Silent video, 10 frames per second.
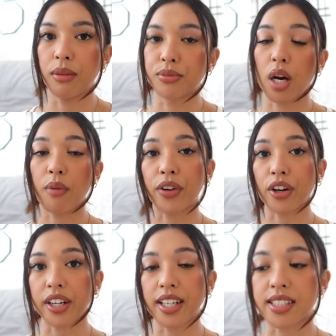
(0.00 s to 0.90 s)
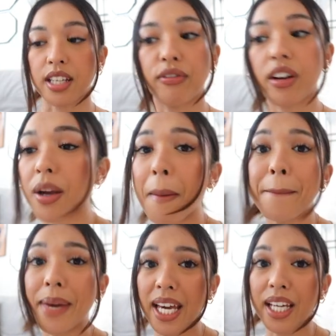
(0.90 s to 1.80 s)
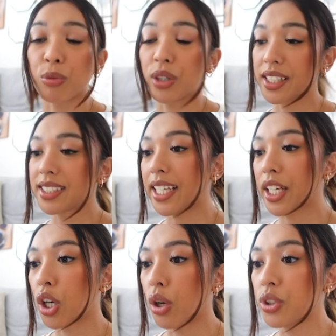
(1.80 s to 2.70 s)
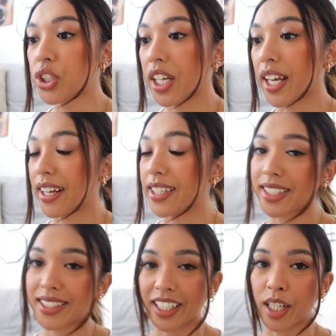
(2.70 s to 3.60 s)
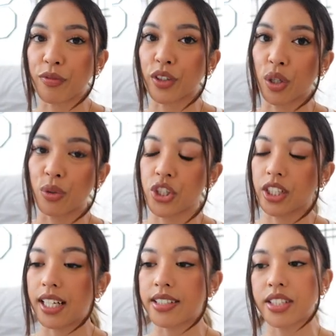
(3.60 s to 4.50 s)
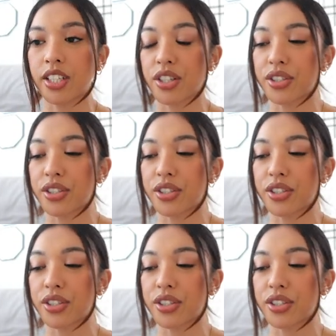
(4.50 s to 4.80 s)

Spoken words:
Tom Ferry is a very big real estate coach, and I did sign up for coaching last year.